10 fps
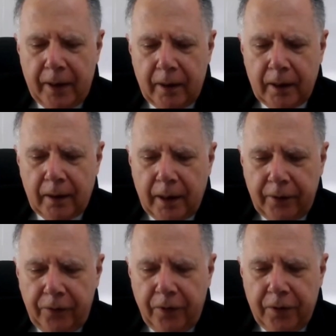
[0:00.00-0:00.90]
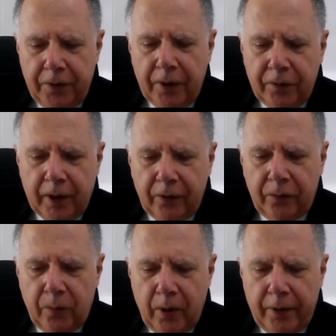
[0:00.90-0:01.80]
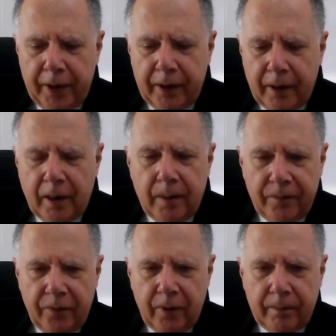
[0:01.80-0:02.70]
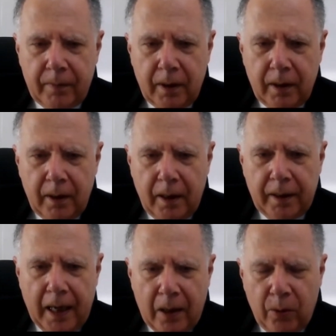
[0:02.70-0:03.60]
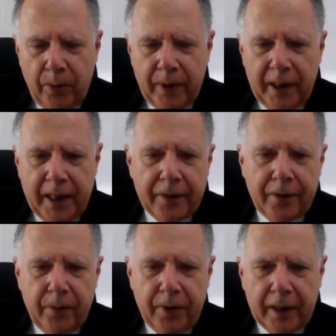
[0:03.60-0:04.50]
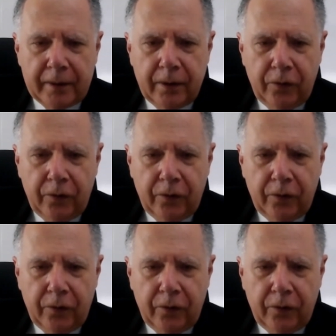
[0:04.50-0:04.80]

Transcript: that. I'd like to see the details. Where are they going to come from? And how are we going to get them without